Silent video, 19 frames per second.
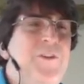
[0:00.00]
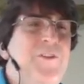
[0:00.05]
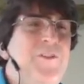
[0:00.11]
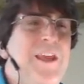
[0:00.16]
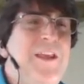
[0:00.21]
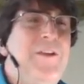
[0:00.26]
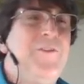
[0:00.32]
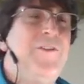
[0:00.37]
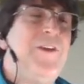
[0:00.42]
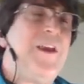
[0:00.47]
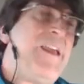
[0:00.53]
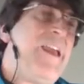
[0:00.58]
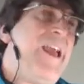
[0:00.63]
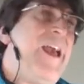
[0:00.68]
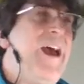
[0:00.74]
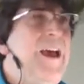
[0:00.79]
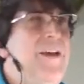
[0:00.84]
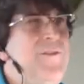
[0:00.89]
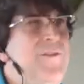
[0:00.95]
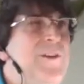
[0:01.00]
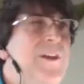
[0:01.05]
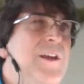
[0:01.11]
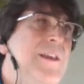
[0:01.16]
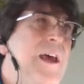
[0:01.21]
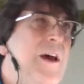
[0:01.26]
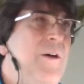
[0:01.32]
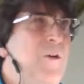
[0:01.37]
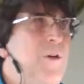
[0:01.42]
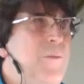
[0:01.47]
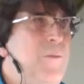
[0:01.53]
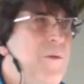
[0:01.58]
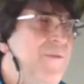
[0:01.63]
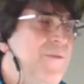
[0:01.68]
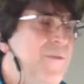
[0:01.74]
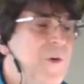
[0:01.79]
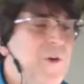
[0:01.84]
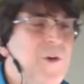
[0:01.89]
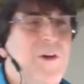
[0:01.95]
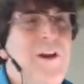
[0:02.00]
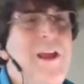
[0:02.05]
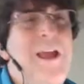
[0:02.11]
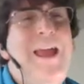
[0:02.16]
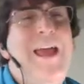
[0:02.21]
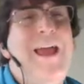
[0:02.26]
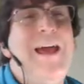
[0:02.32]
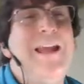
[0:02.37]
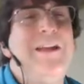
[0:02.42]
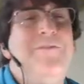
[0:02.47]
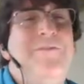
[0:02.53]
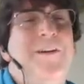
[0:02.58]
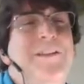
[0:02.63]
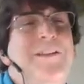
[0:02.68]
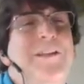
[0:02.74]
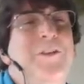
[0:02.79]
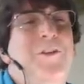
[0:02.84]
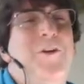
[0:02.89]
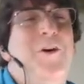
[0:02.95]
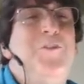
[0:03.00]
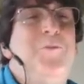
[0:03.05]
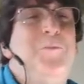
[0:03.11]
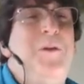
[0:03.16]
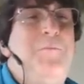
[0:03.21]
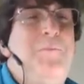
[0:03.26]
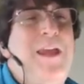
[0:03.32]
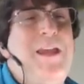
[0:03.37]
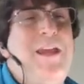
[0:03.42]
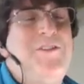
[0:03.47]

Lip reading: This went on for a couple hours. Everything I made and handed out,